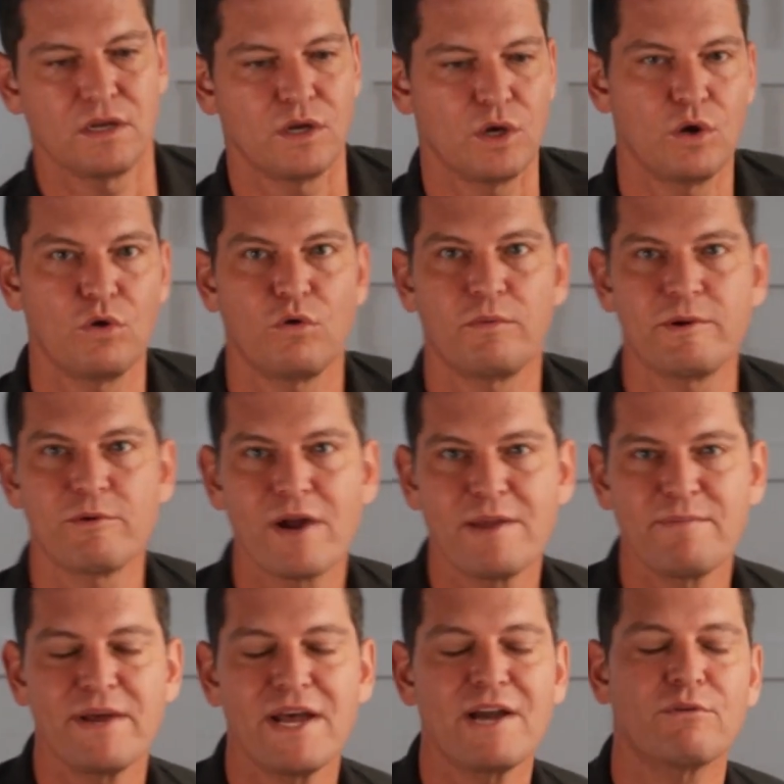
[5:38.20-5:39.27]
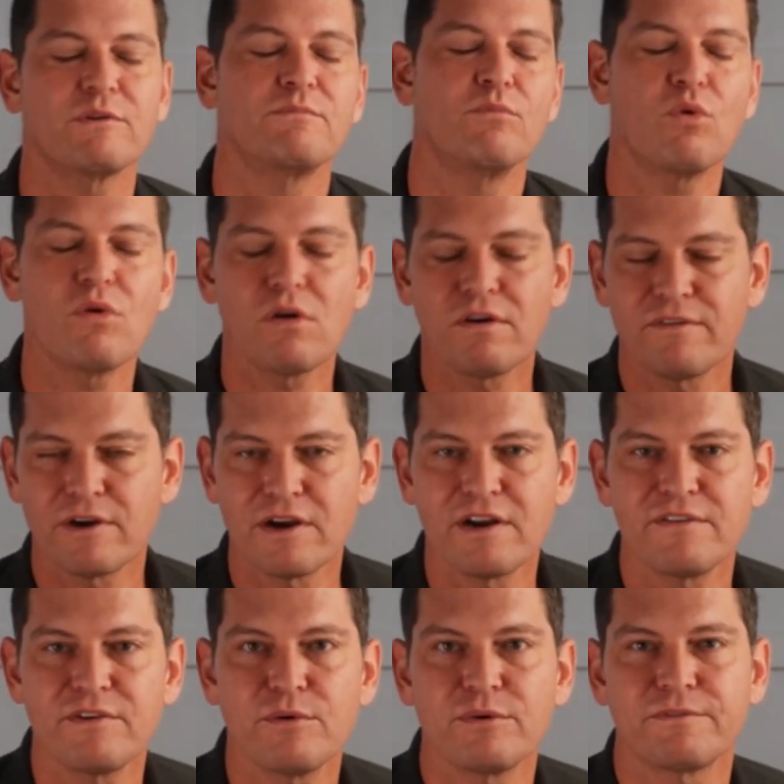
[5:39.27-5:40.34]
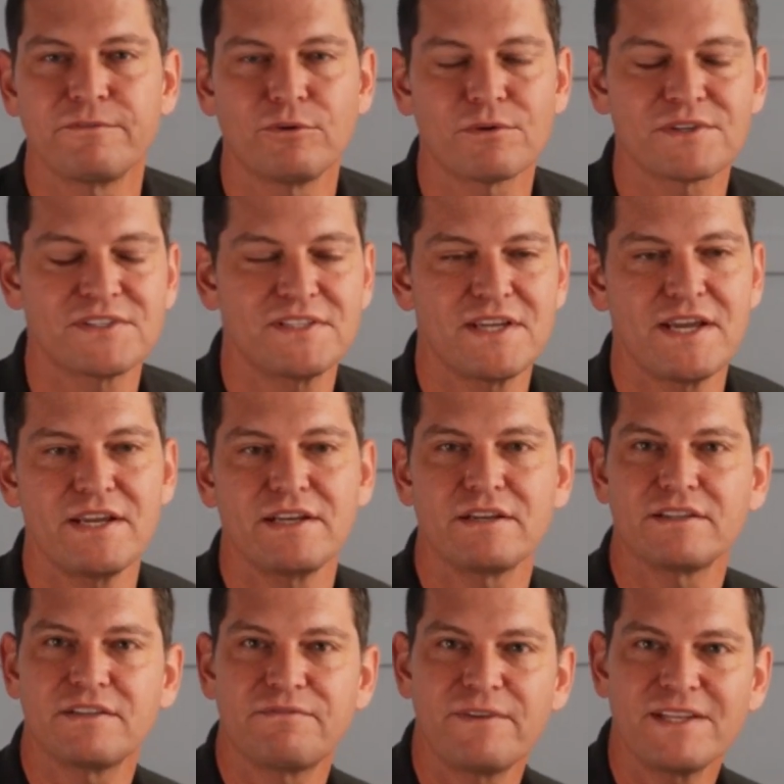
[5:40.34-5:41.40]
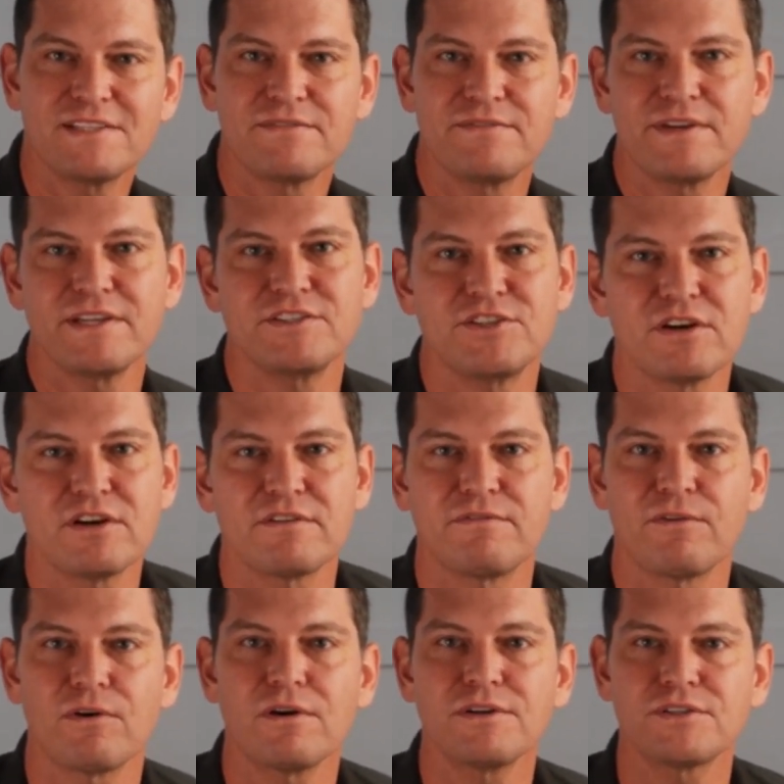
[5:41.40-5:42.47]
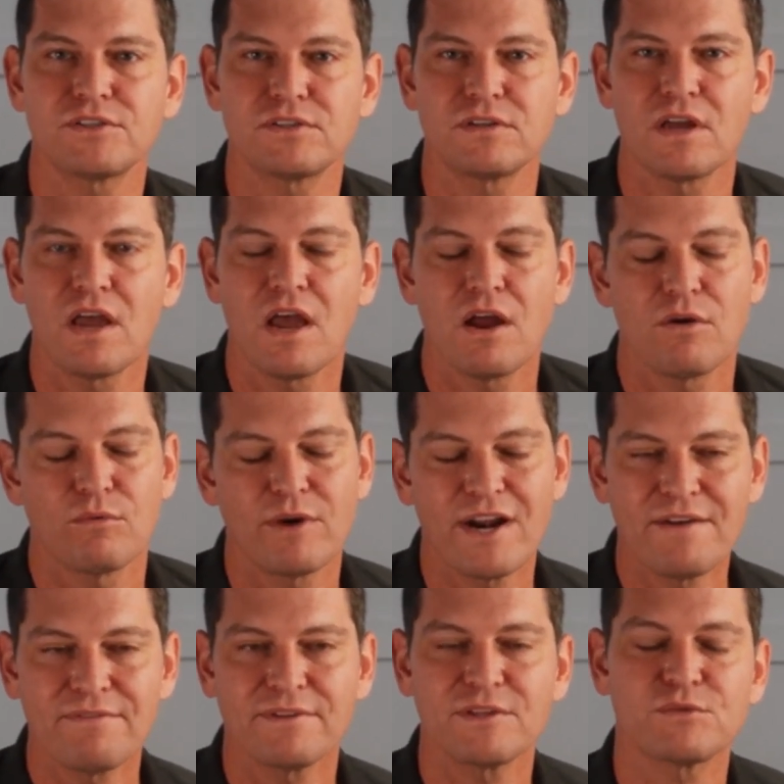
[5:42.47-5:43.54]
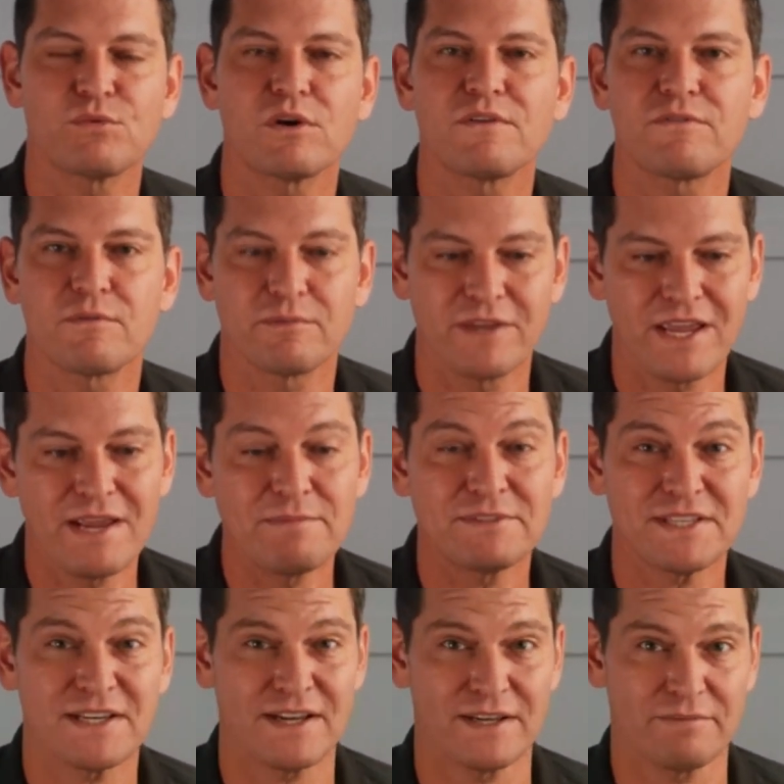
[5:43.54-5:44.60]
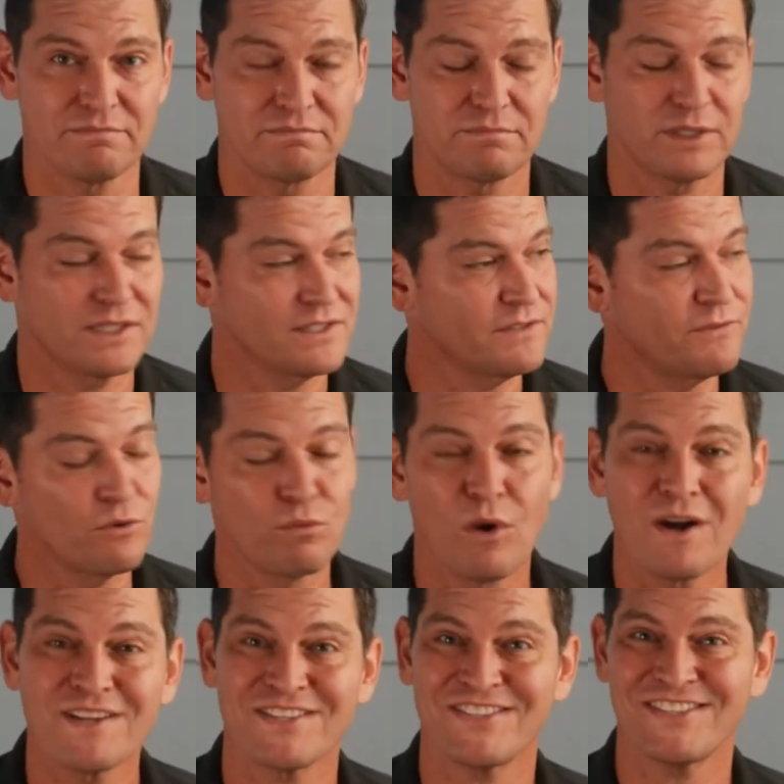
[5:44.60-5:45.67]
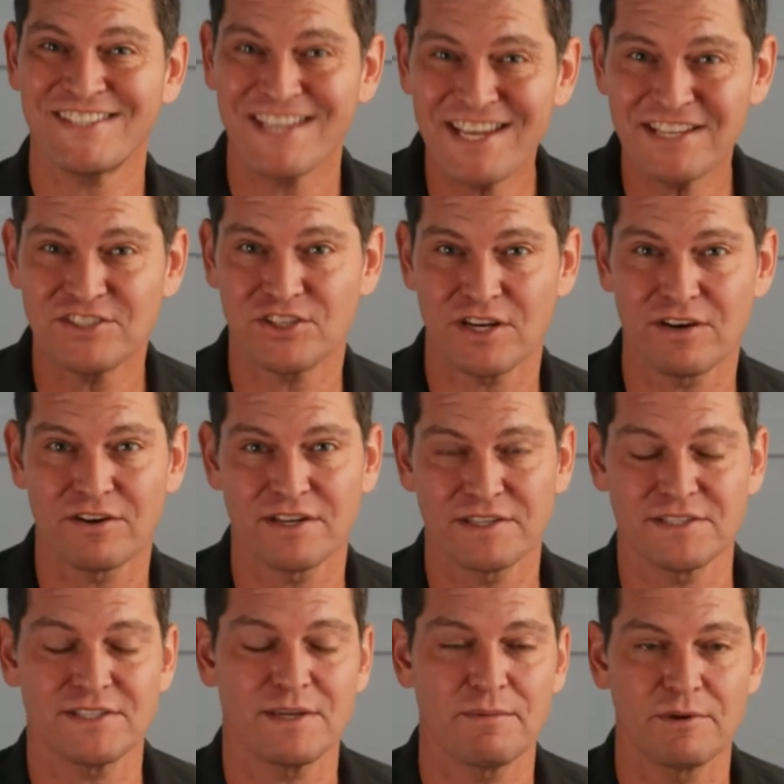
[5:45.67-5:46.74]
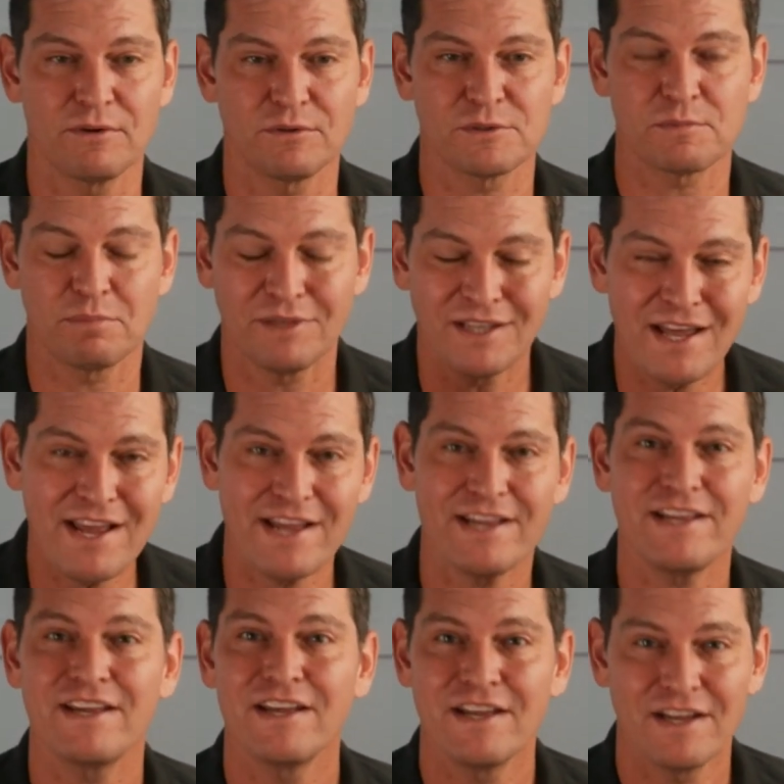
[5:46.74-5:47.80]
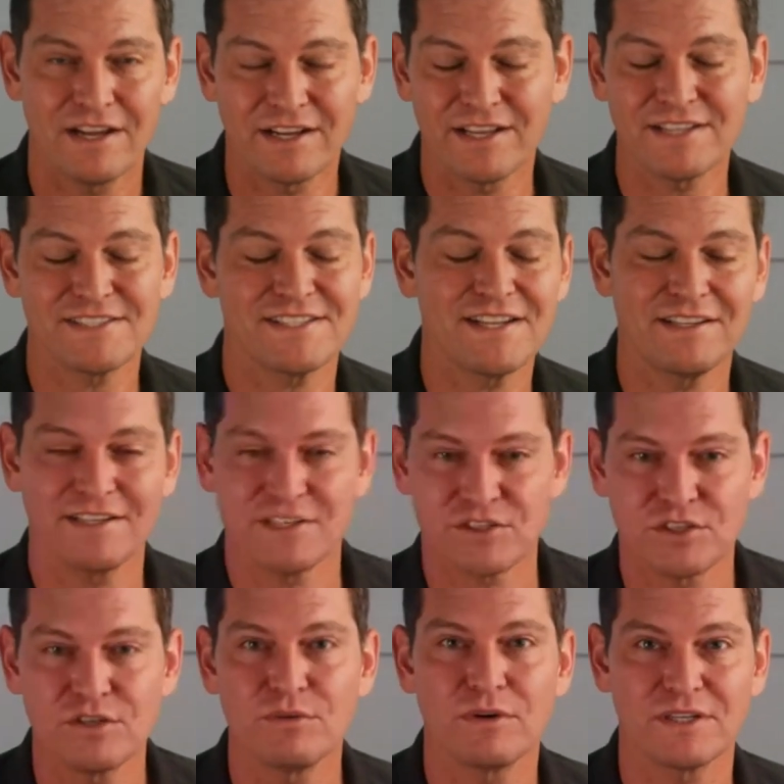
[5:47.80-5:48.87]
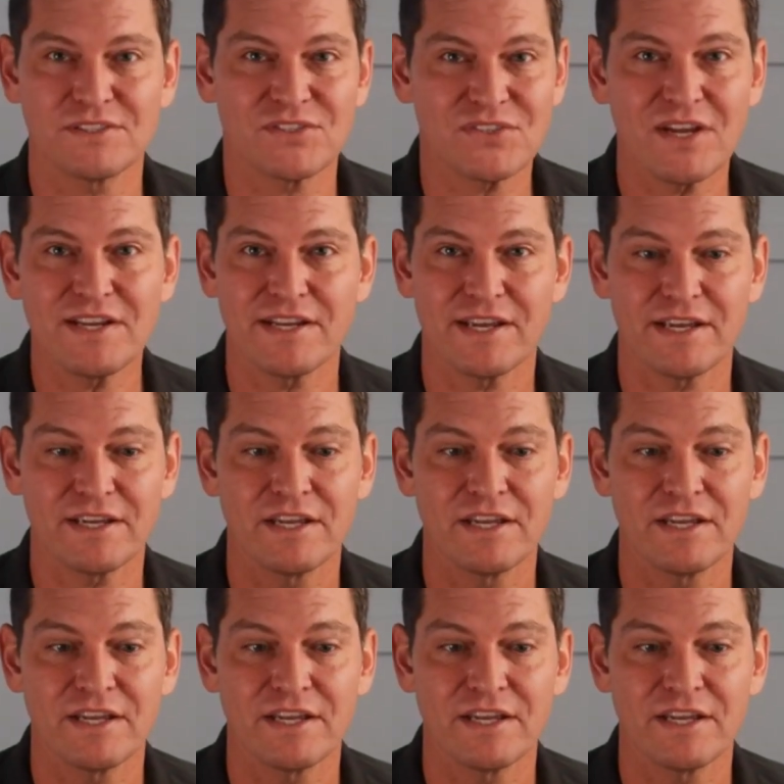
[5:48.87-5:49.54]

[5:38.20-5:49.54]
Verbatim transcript: We'll be right back with more of our interview with Florida State defensive end Jared Verse right after this word from Gametime. Because if you want to see Jared and the Seminoles play against LSU on Sunday,